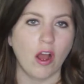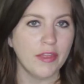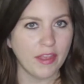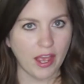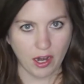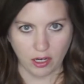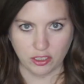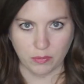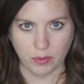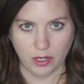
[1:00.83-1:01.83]
online
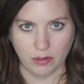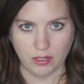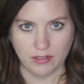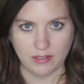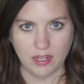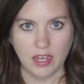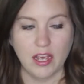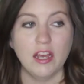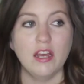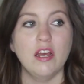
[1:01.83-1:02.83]
entrepreneurs.
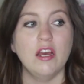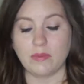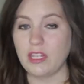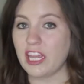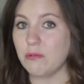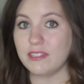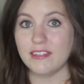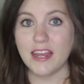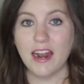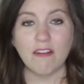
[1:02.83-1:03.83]
It was
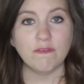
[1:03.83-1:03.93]
then I